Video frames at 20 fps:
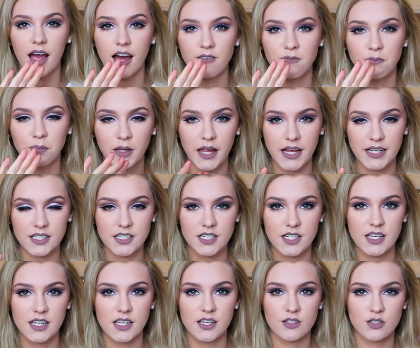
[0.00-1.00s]
I have
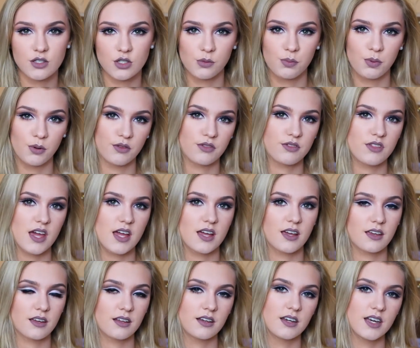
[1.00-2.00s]
plenty super
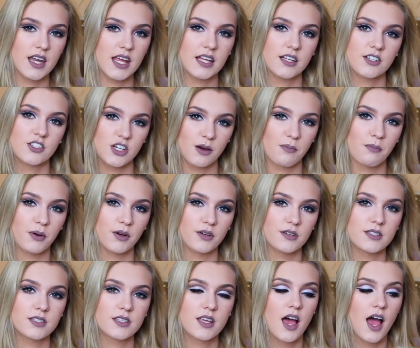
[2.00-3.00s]
thick knit
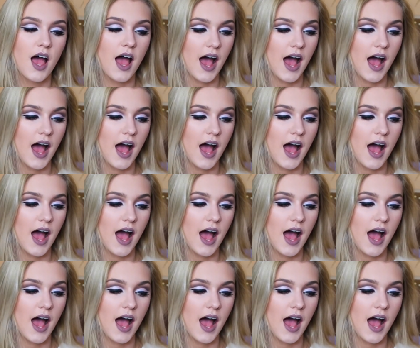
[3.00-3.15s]
jumpers